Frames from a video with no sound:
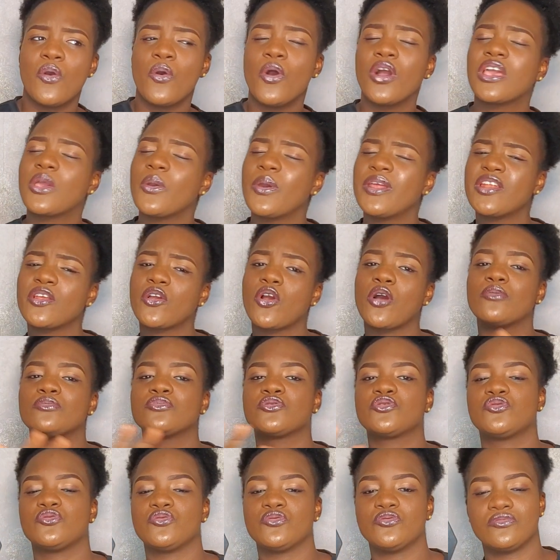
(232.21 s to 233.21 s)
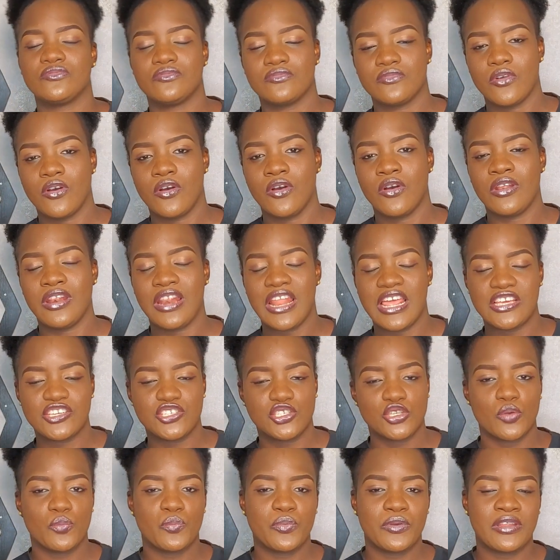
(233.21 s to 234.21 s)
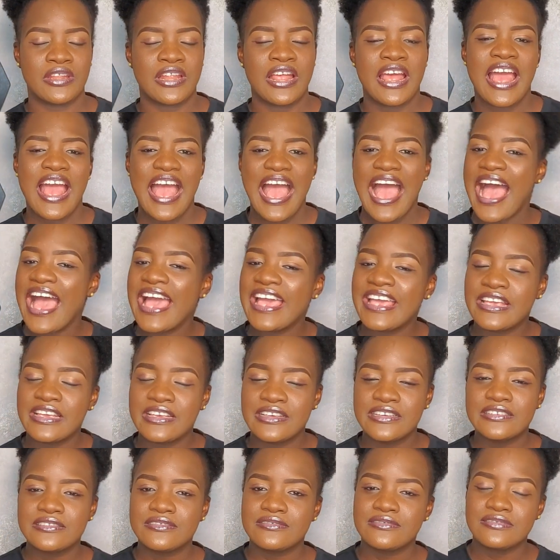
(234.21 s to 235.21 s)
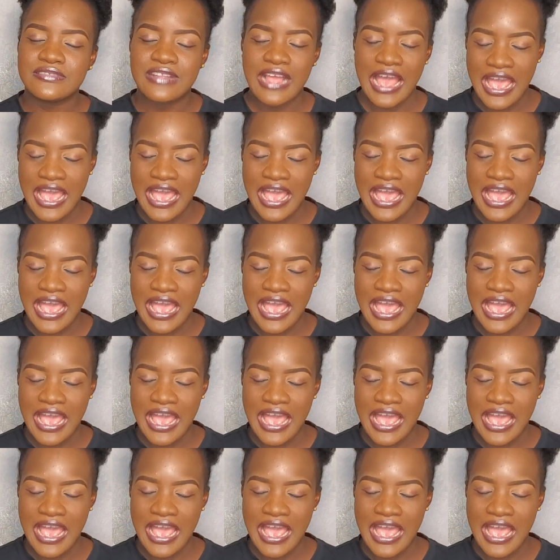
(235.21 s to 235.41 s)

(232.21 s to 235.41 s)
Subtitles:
Okay, when it comes to online shopping, I